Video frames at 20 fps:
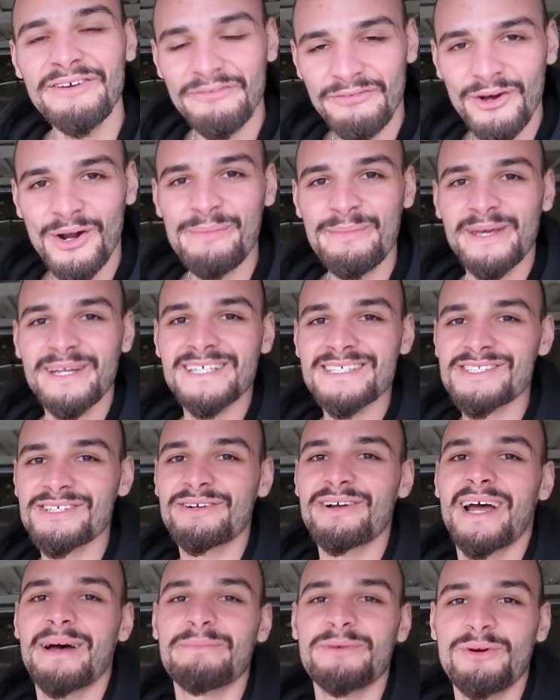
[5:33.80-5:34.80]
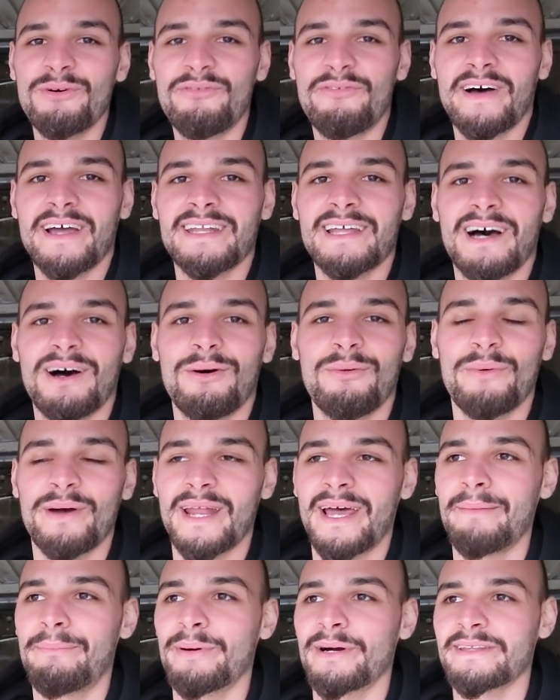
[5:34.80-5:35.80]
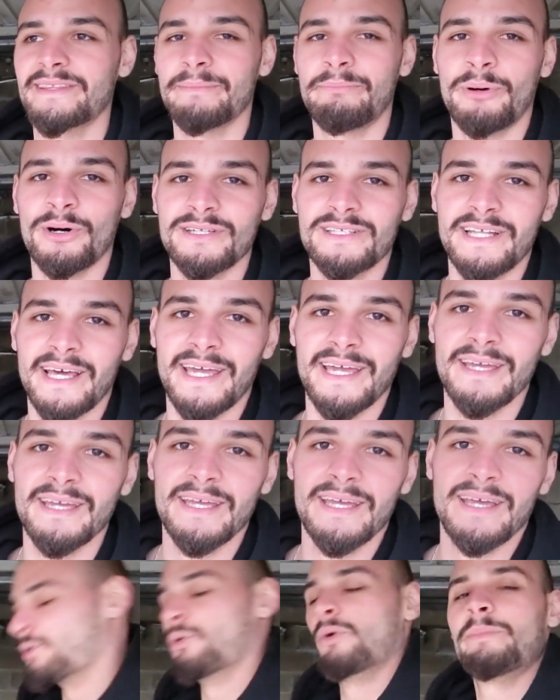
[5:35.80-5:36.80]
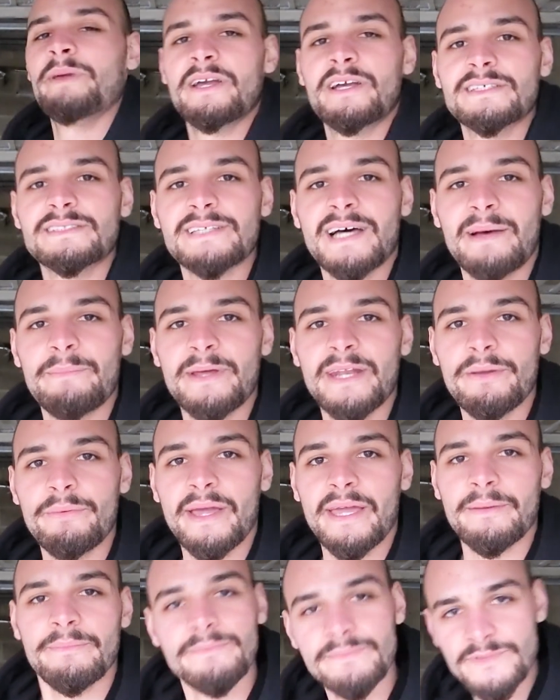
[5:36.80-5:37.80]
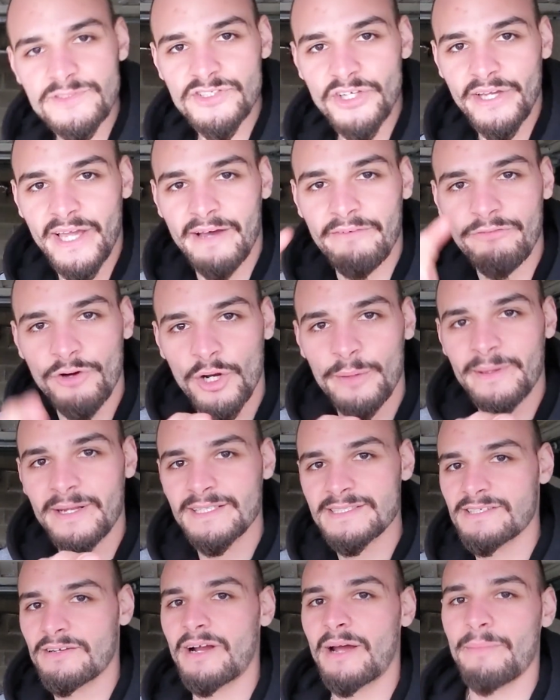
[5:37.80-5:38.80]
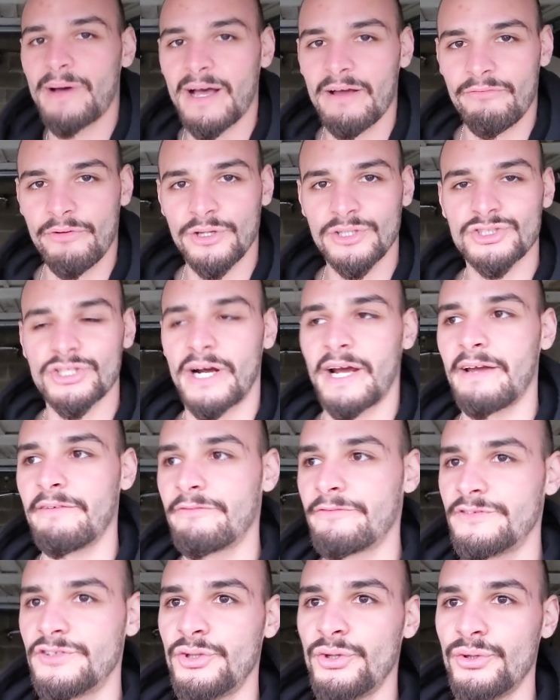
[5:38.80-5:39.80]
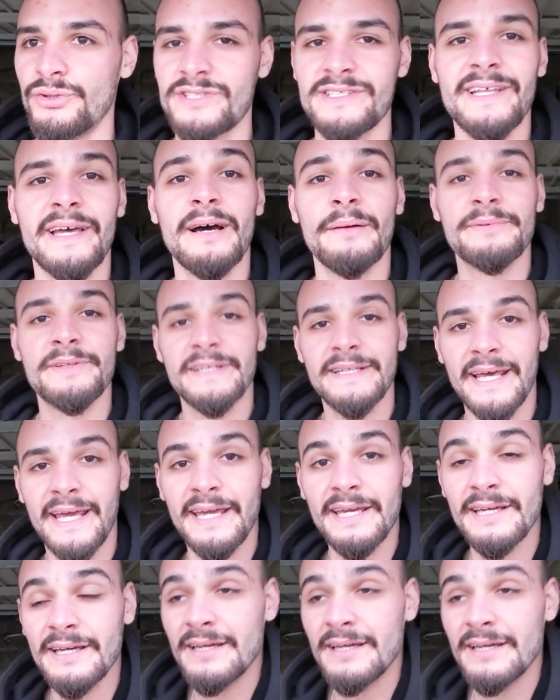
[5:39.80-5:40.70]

you follow me on Instagram, you'll find out when I book the pod day. Will be a good time anyway. So yeah, follow me on Instagram at Road Drive to stay up to date.